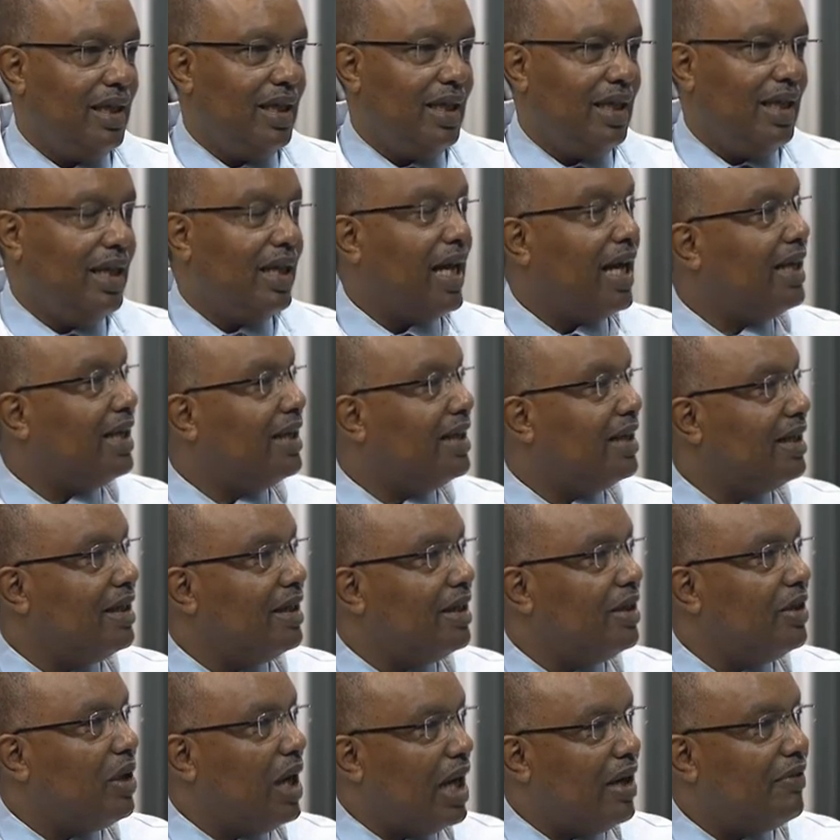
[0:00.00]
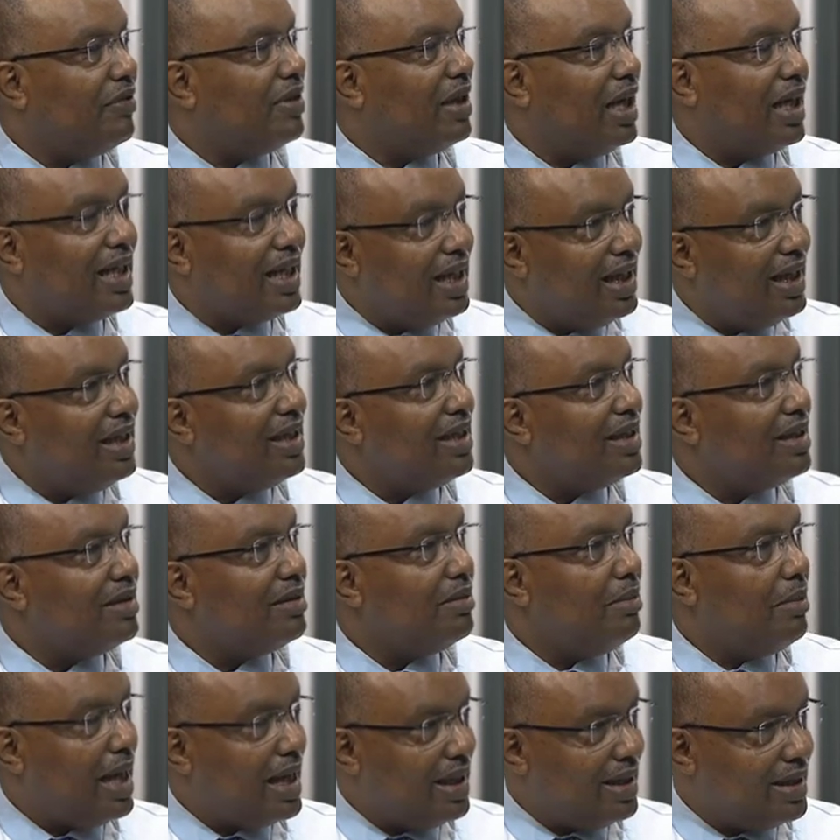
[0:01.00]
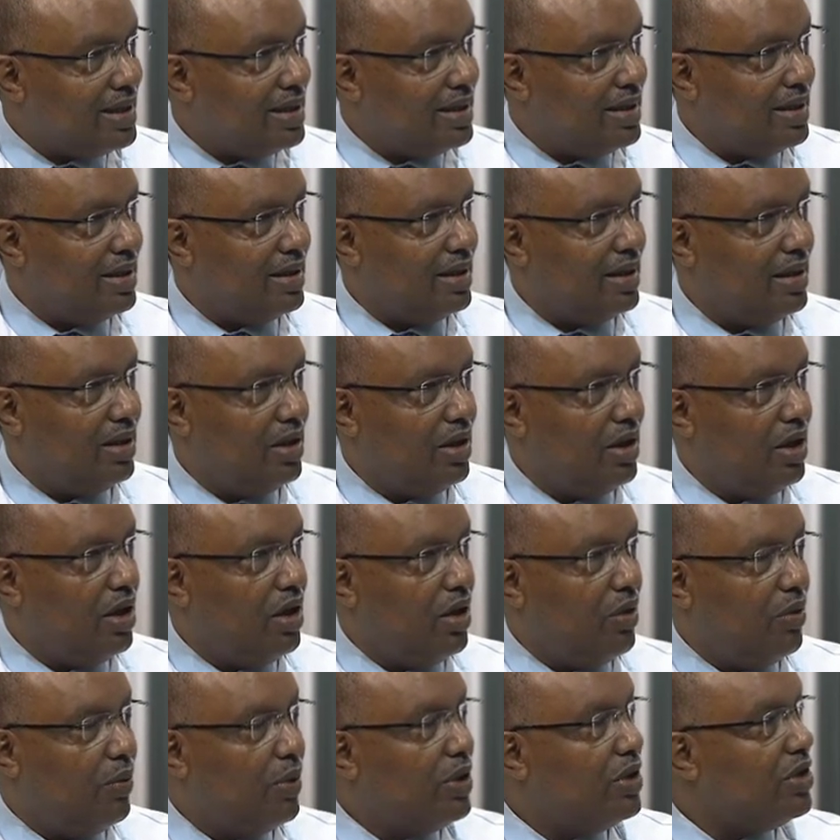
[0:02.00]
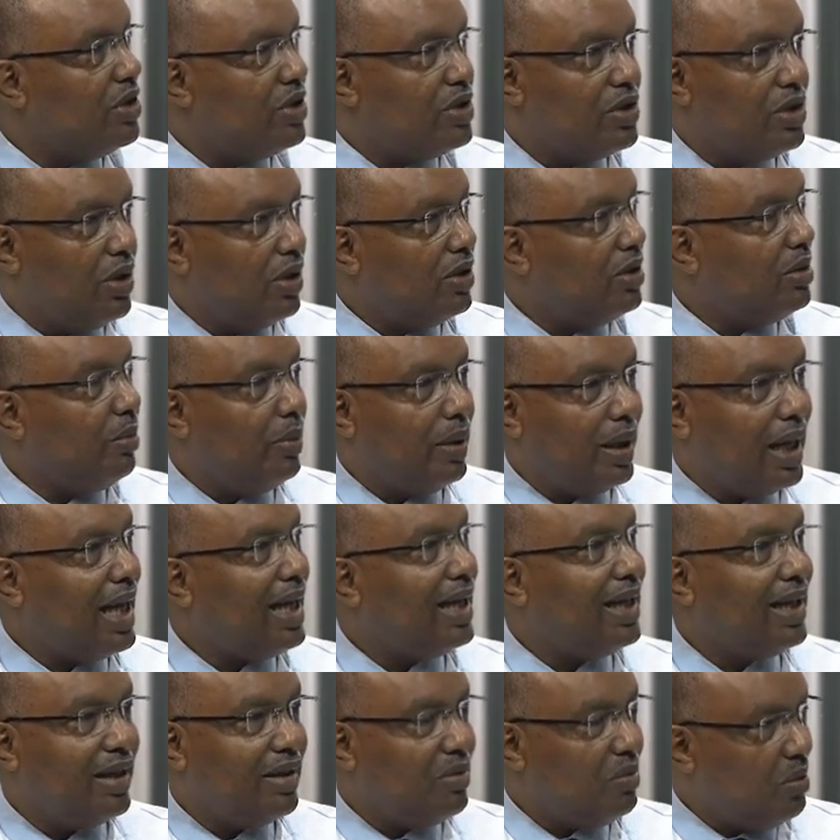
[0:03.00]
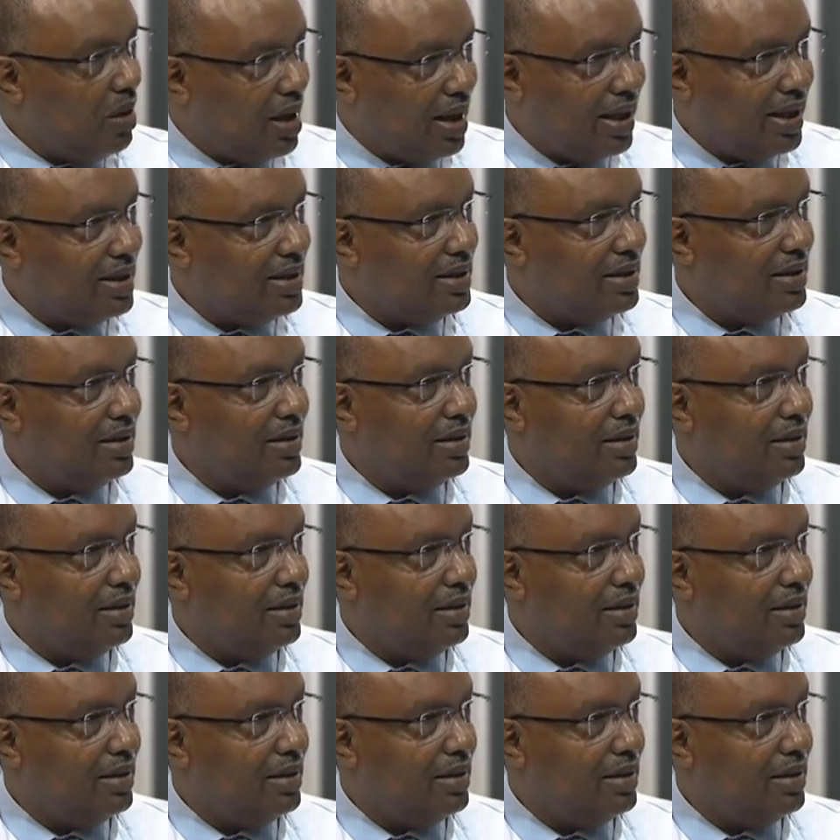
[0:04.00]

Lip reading: Like, you have a clinical medicine, which is not black and white.